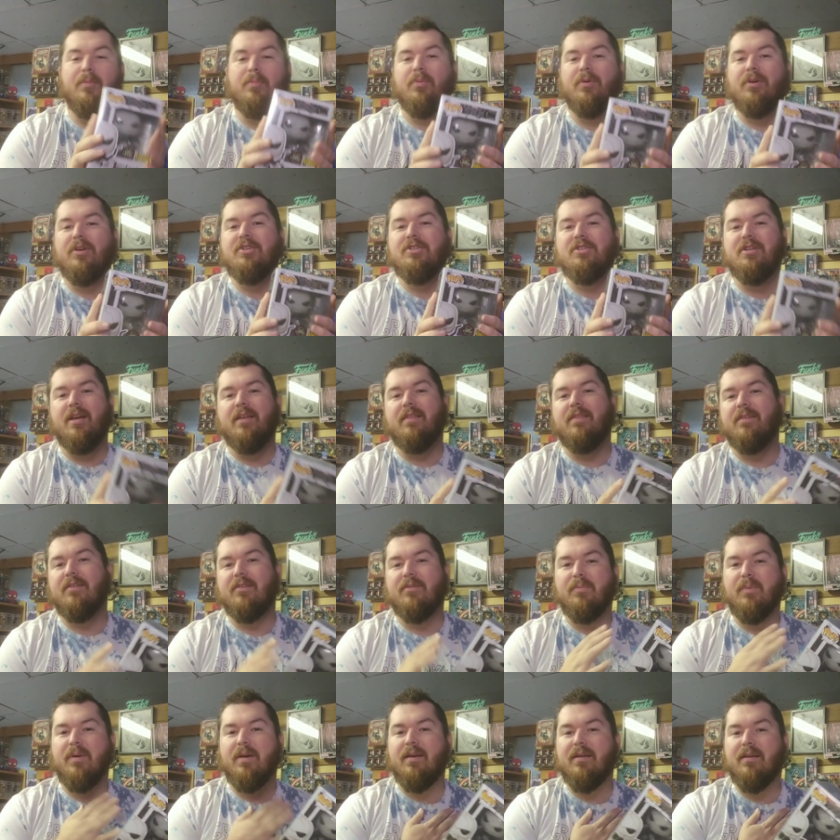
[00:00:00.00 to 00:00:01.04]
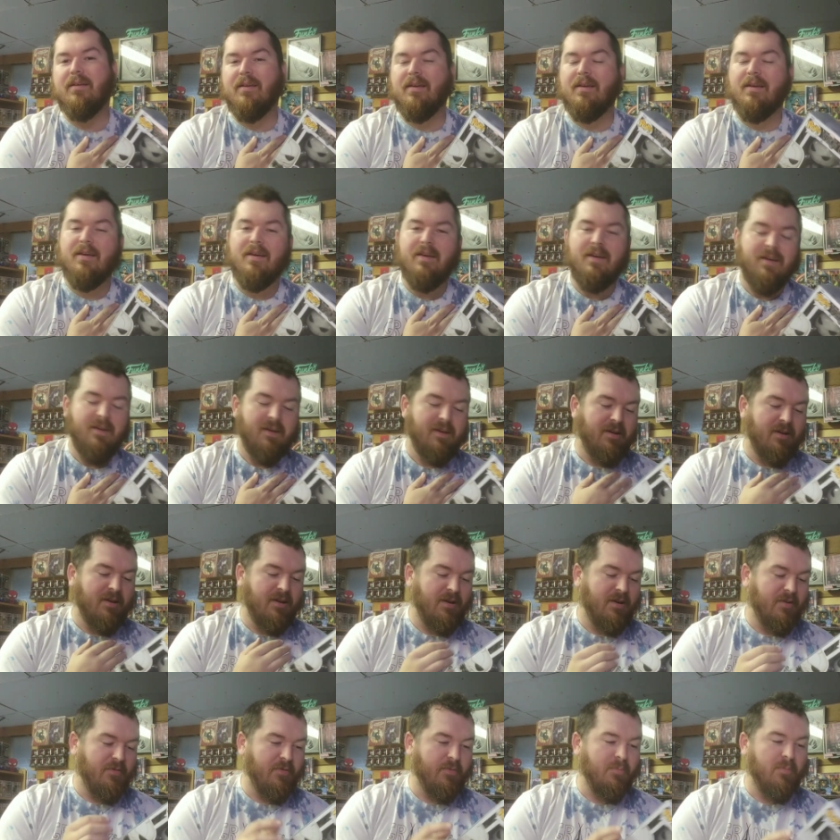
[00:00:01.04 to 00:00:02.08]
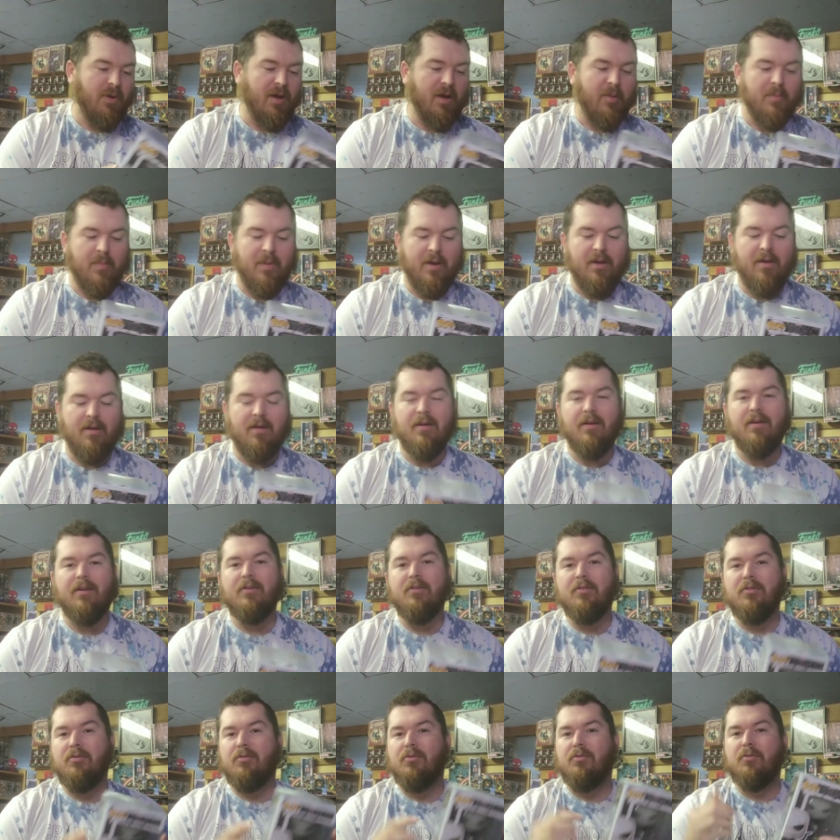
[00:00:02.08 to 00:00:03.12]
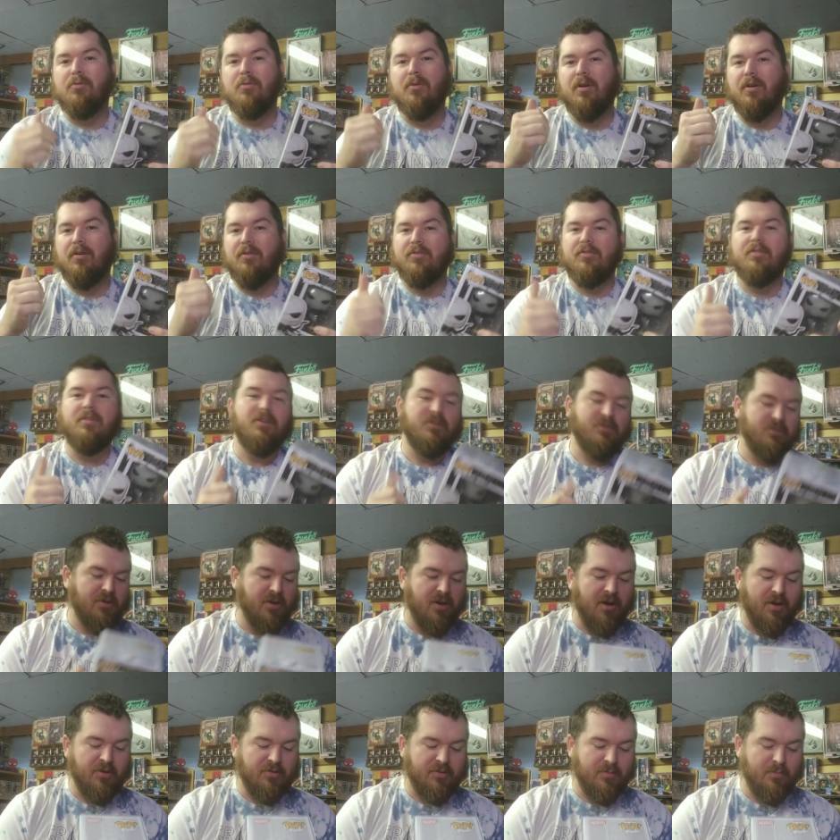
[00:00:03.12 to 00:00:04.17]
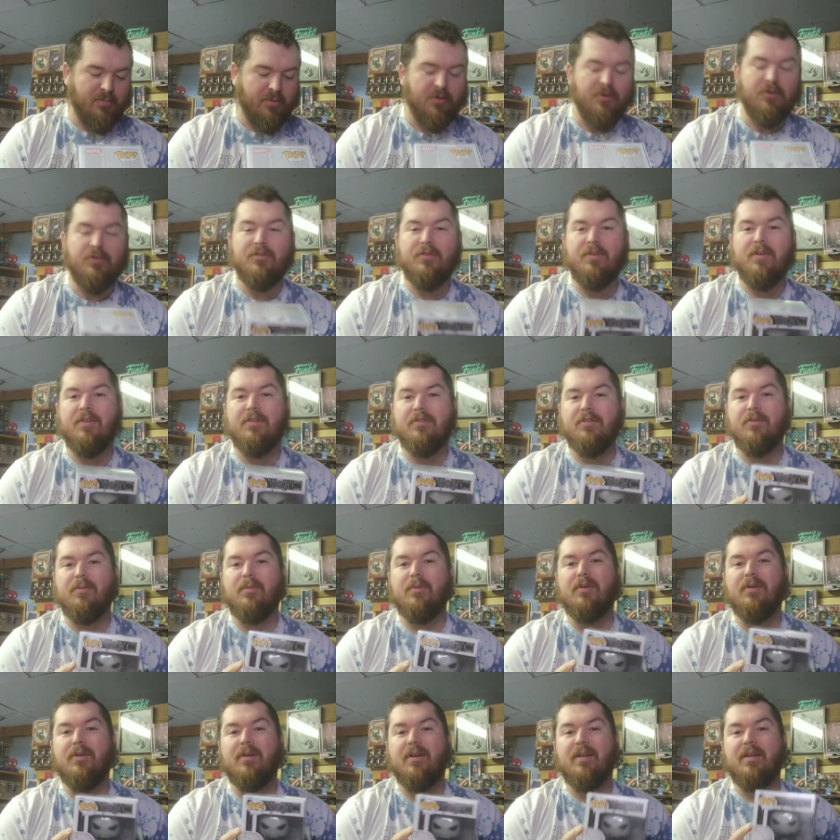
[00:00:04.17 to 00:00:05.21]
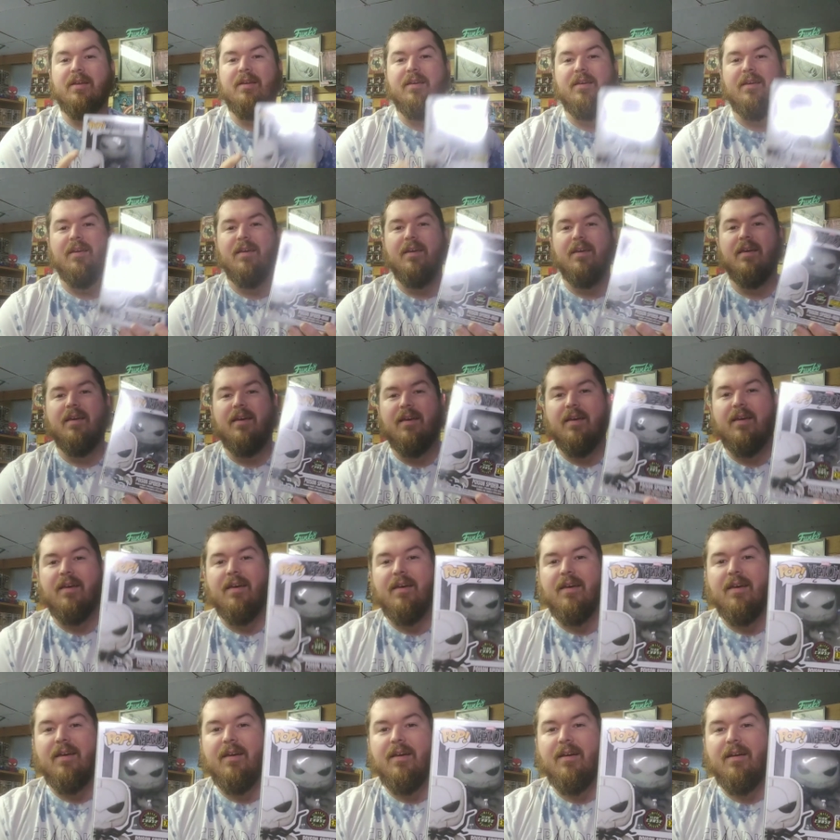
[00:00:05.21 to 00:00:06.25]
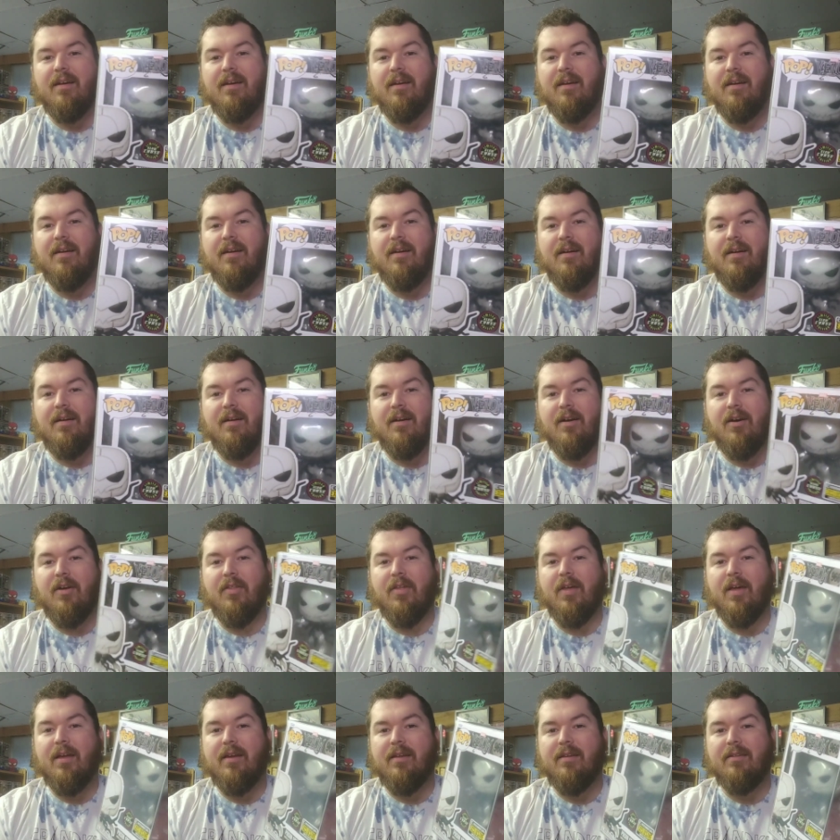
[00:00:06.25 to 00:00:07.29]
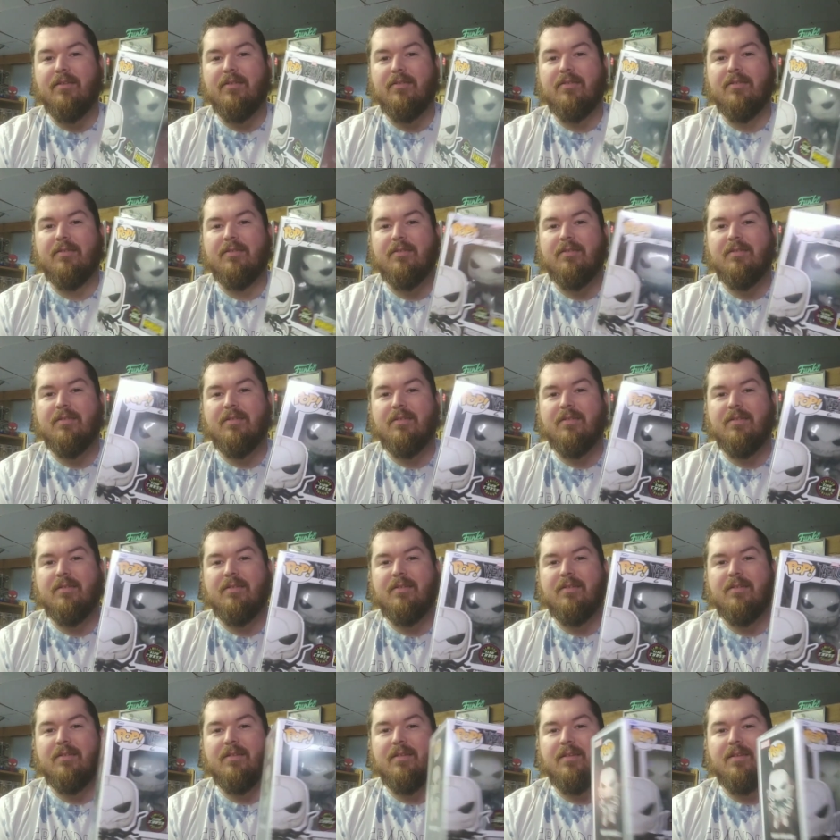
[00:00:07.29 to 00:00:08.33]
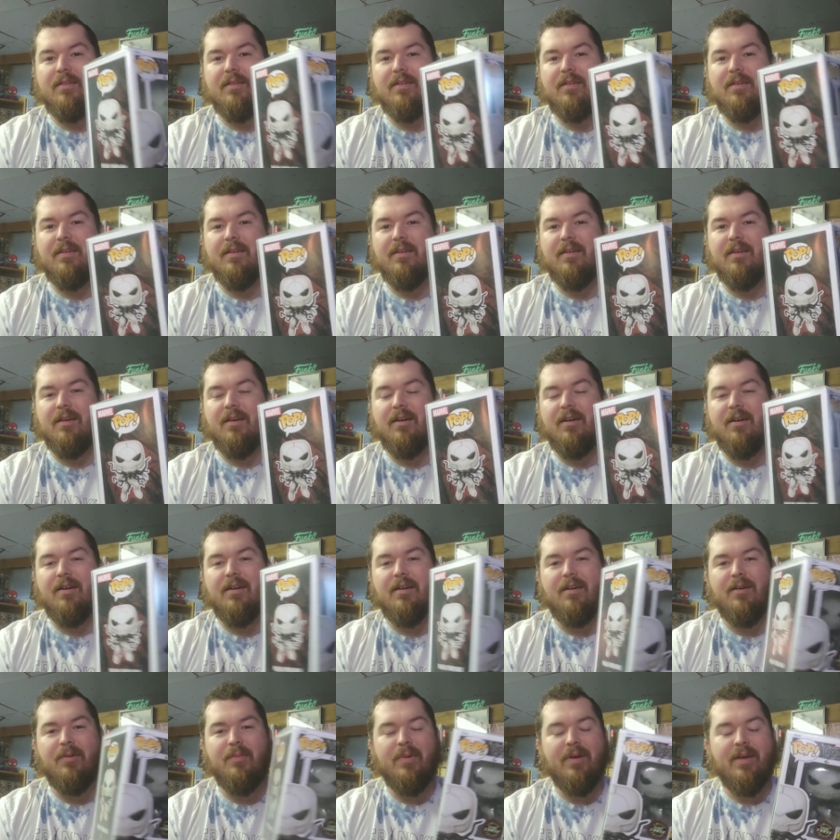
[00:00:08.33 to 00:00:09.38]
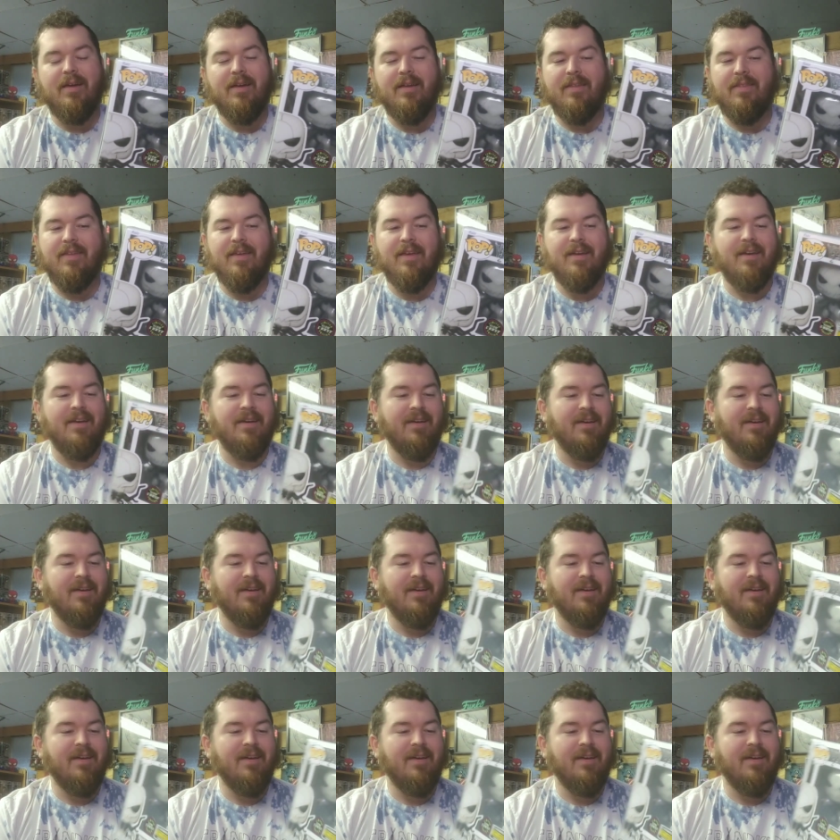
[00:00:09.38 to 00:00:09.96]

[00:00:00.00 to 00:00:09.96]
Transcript: appreciate this, man. Uh, from bottom of my heart, you are such an awesome person in this community. Oh, that is oh man.